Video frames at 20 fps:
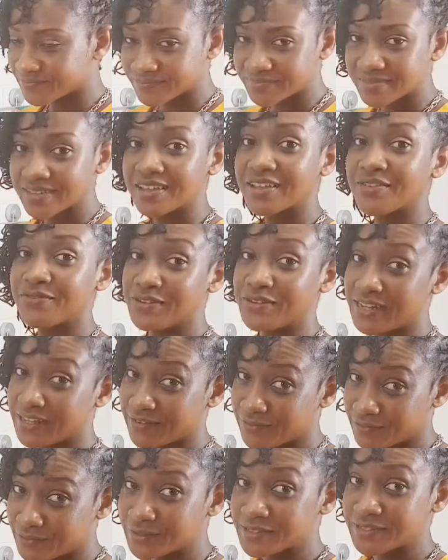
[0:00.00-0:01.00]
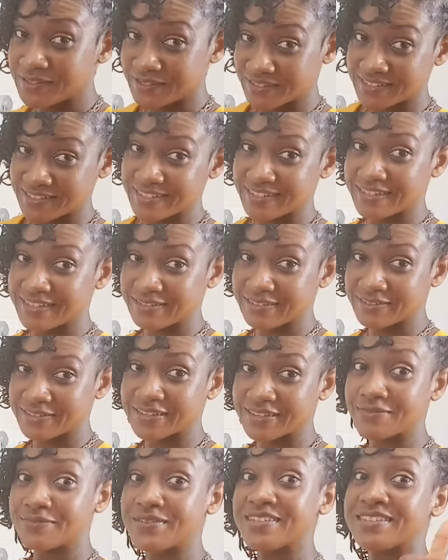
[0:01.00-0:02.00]
if you love what you see,
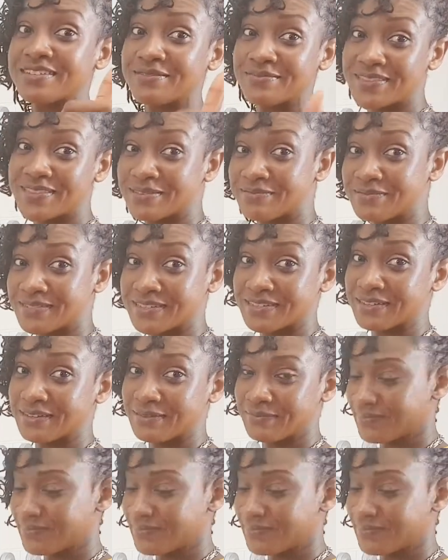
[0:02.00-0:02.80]
give me some thumbs up.